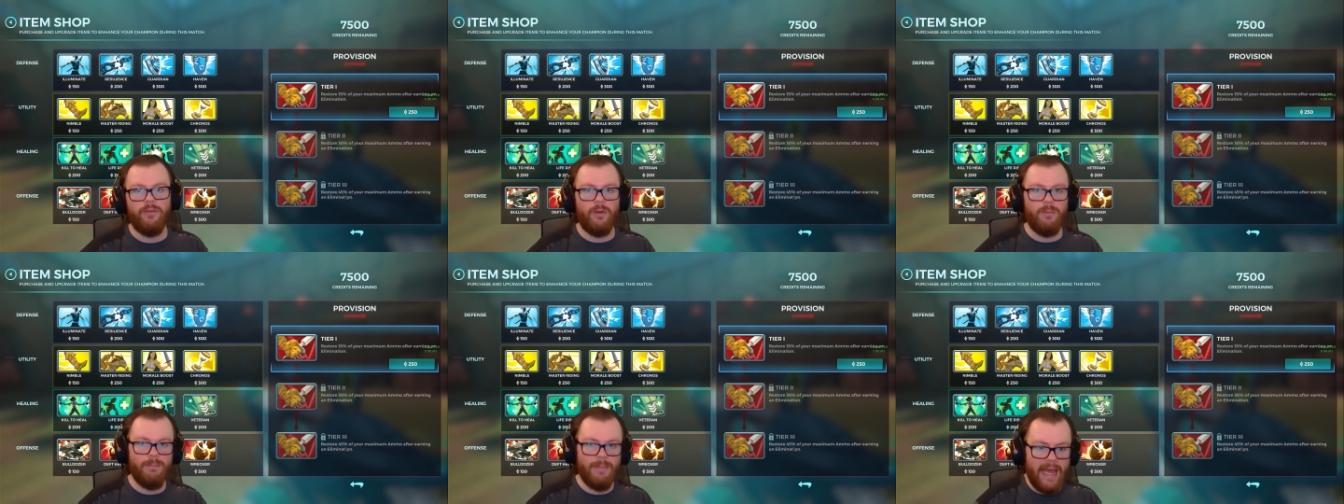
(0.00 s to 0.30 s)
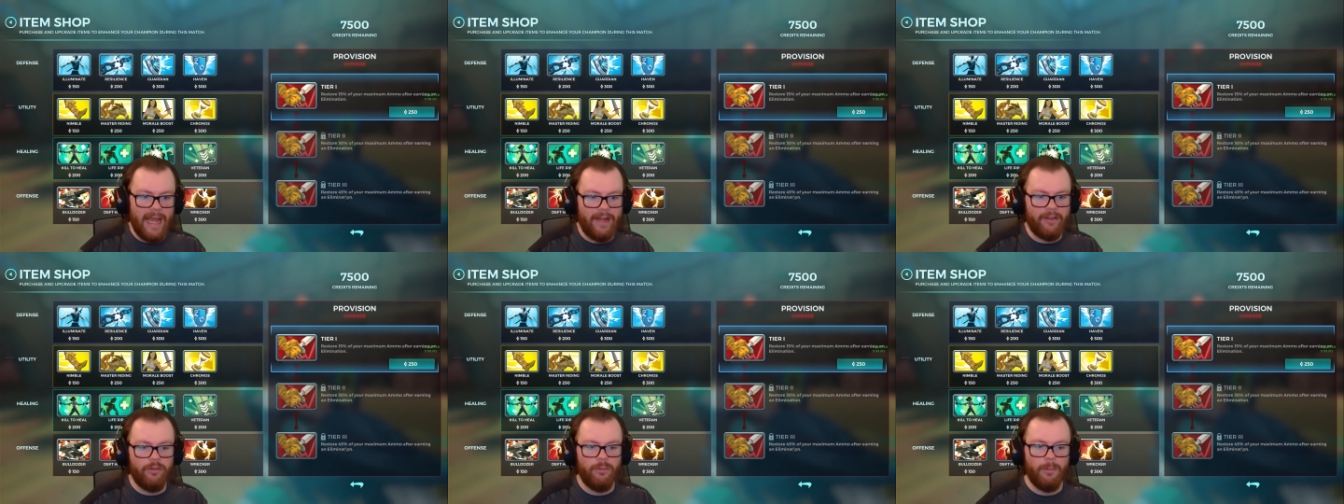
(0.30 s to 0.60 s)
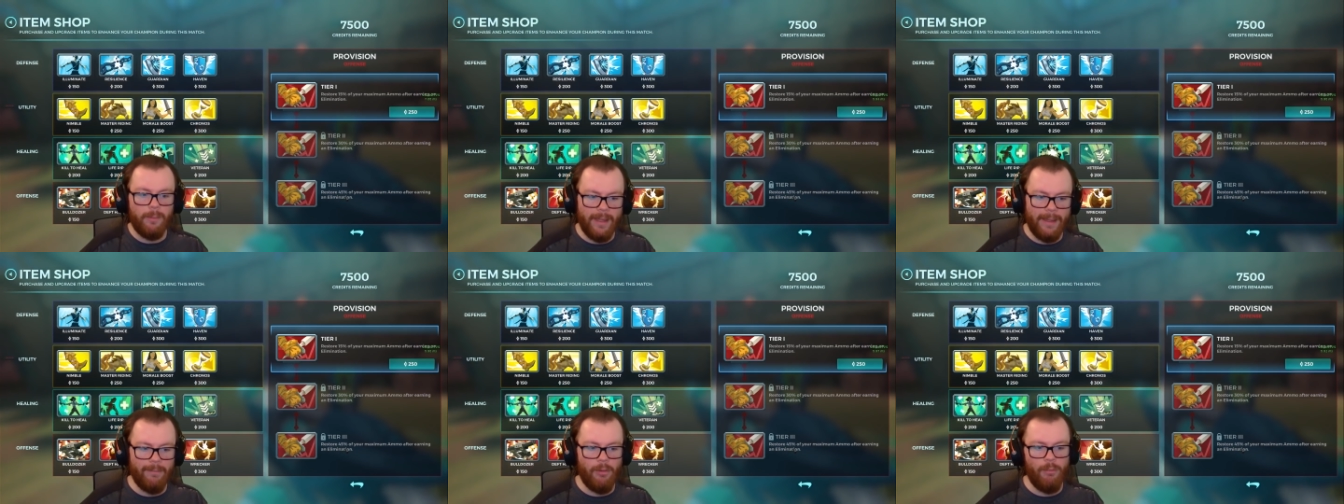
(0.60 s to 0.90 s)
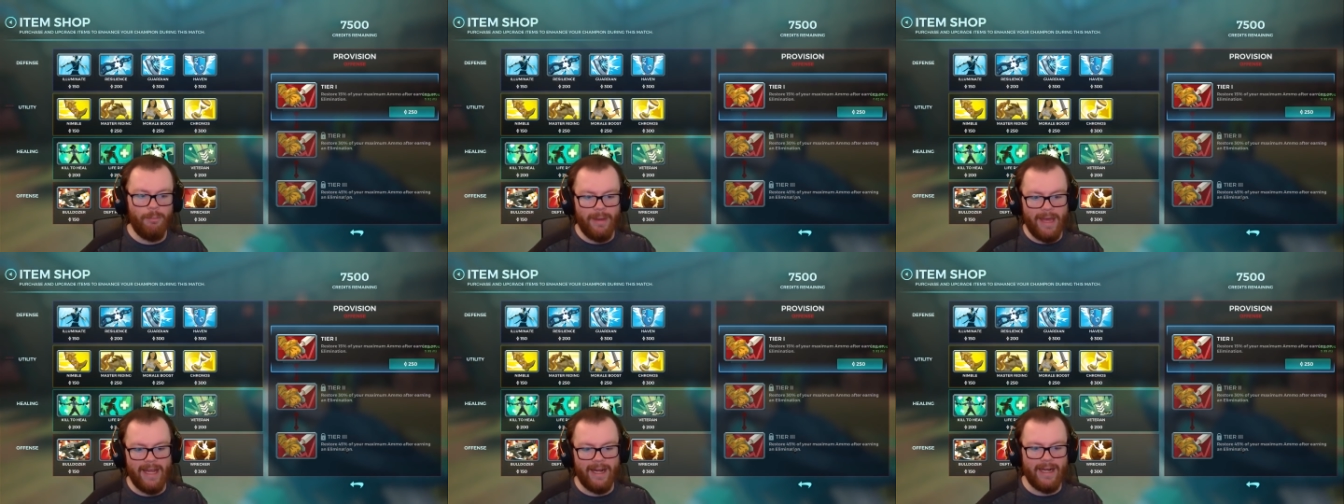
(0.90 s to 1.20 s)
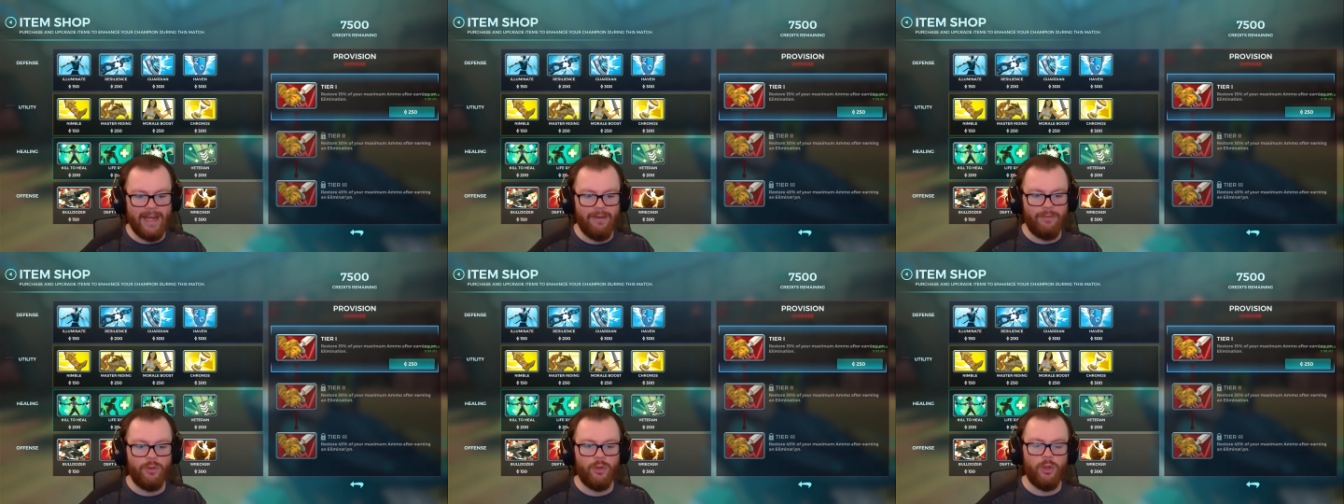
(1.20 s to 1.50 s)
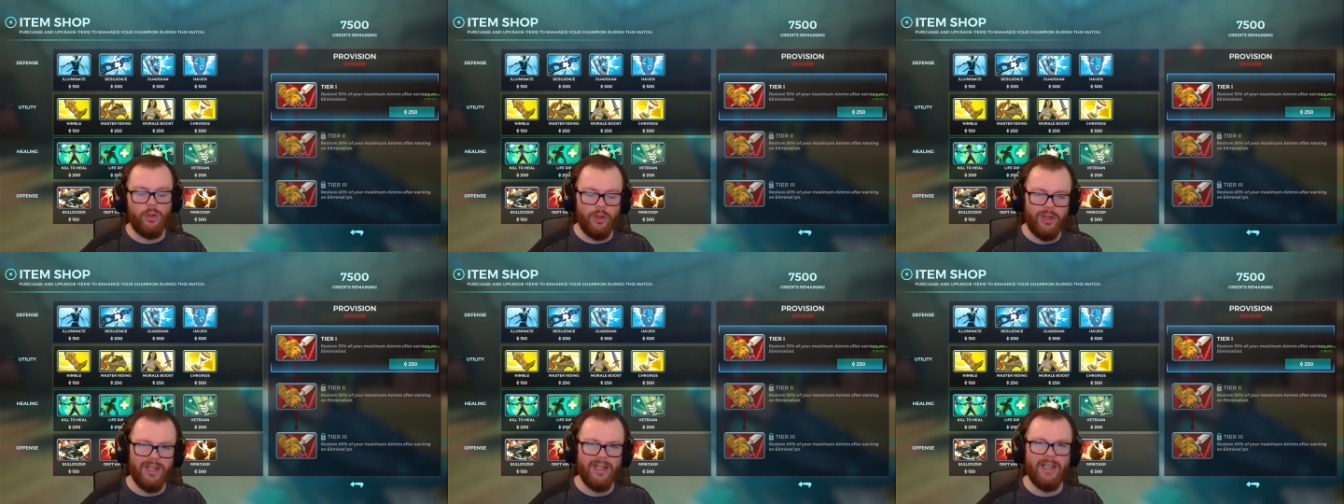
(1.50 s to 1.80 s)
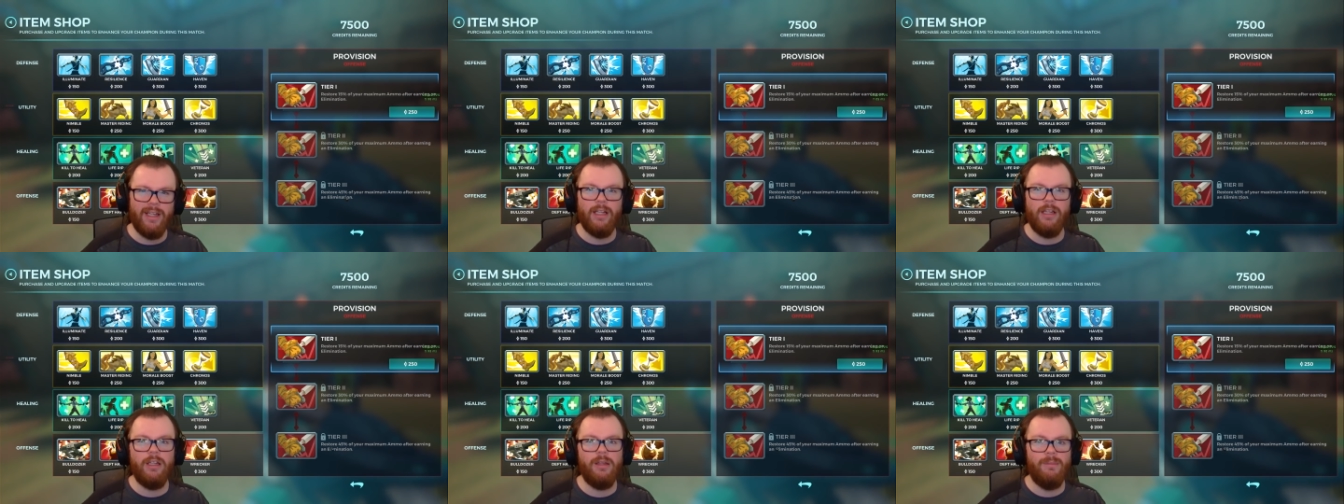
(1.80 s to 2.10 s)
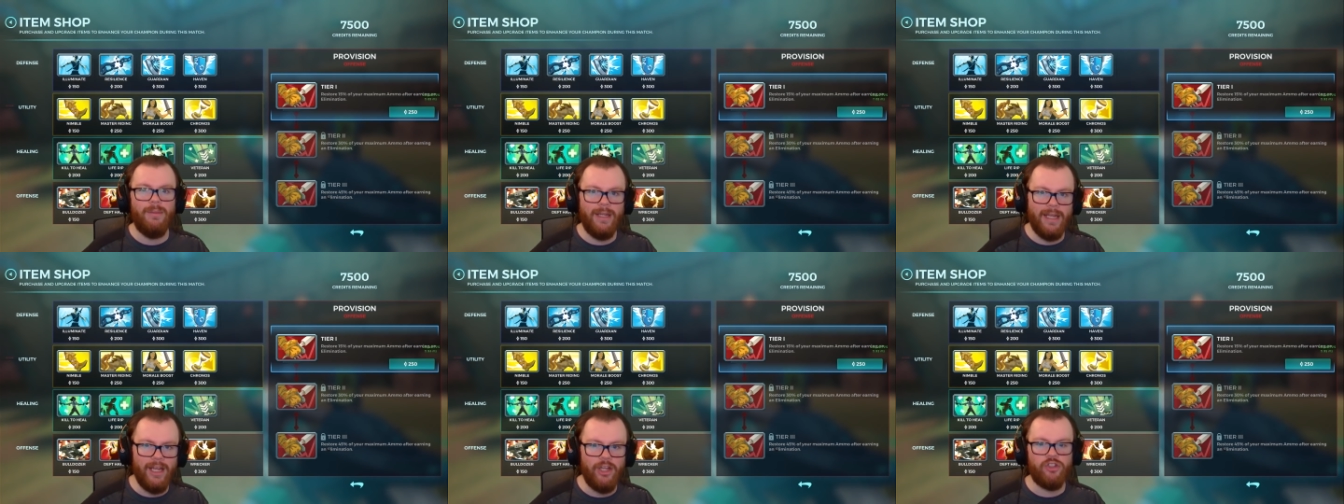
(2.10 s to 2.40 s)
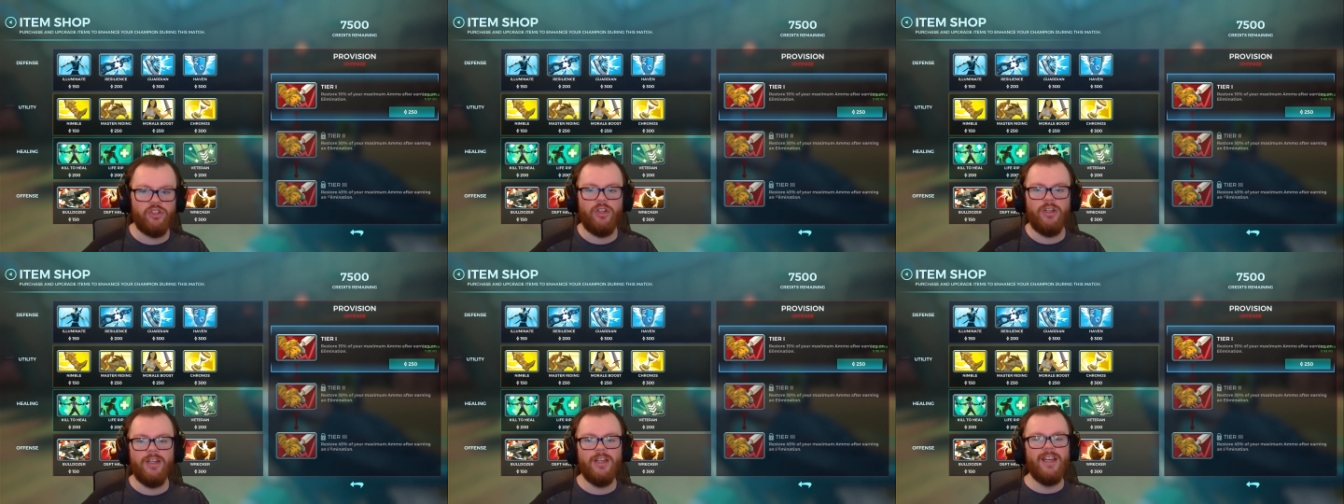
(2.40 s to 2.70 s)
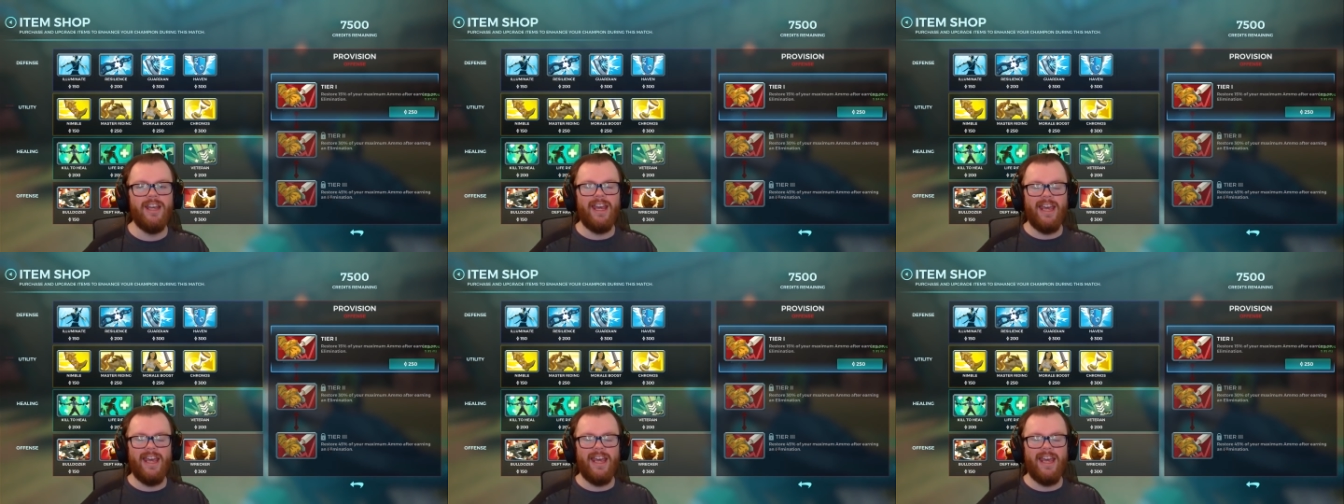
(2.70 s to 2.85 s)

your maximum ammo back after earning an elimination,